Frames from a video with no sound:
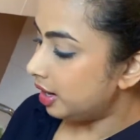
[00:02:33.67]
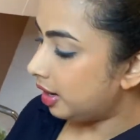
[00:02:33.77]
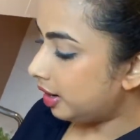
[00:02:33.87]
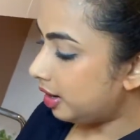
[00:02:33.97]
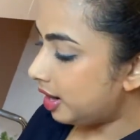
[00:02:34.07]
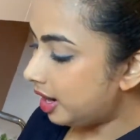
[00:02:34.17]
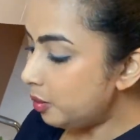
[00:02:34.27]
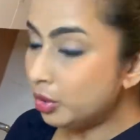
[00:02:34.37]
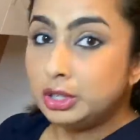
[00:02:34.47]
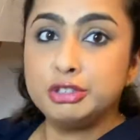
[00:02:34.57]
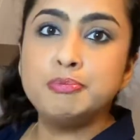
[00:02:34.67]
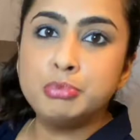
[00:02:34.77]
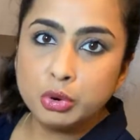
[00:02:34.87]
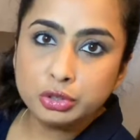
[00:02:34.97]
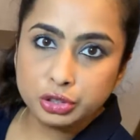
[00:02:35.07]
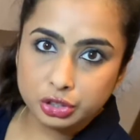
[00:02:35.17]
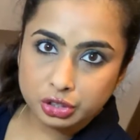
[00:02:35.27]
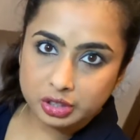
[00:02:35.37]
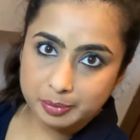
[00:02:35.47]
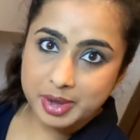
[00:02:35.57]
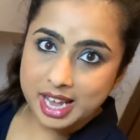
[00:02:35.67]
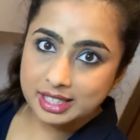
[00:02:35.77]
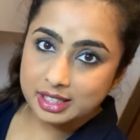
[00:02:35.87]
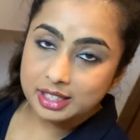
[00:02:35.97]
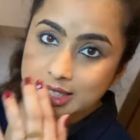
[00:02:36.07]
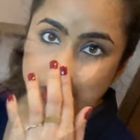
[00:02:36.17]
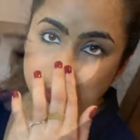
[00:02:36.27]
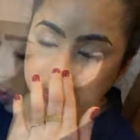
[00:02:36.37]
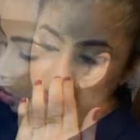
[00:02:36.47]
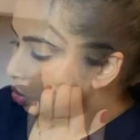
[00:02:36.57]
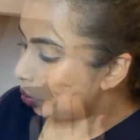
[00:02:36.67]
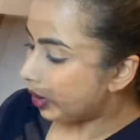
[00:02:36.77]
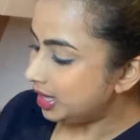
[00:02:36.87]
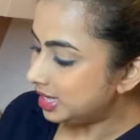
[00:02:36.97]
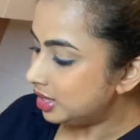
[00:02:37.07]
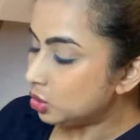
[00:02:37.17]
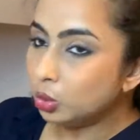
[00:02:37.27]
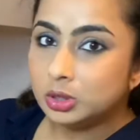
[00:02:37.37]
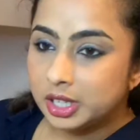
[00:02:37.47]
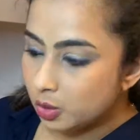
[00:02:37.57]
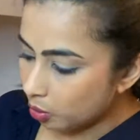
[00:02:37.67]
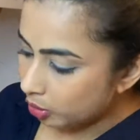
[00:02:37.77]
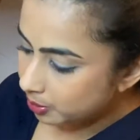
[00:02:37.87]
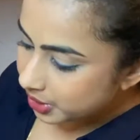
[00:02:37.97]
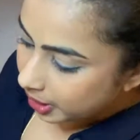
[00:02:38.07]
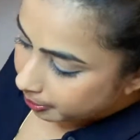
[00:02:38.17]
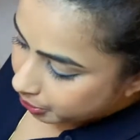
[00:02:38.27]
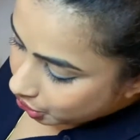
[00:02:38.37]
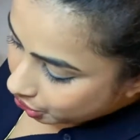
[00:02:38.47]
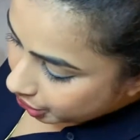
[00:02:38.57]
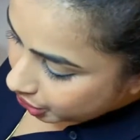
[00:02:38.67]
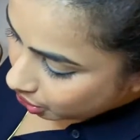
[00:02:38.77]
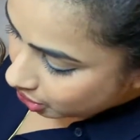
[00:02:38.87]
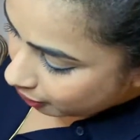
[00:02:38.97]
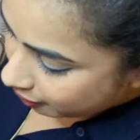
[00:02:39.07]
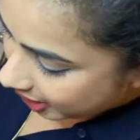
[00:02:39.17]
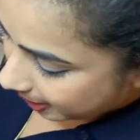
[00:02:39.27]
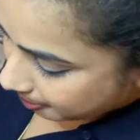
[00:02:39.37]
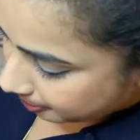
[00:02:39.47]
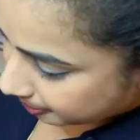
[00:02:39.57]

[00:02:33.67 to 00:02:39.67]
I want to poach the pears in this liquid. So once this whole thing warms up, just reduce the flame